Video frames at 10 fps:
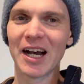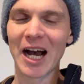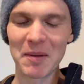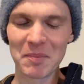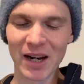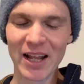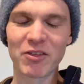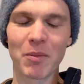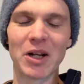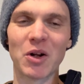
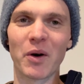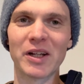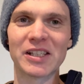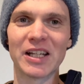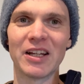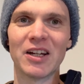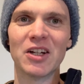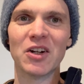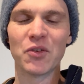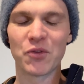Unbelievably noisy,
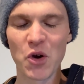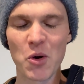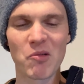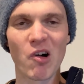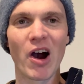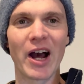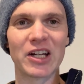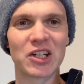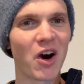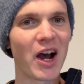firm
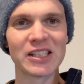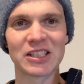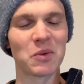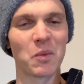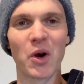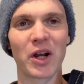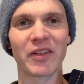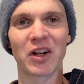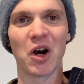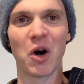ride, tyres didn't work in
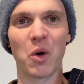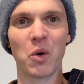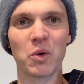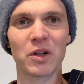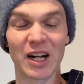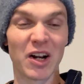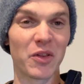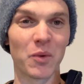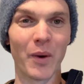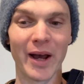the cold, let alone
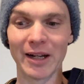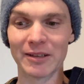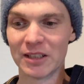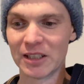the wet.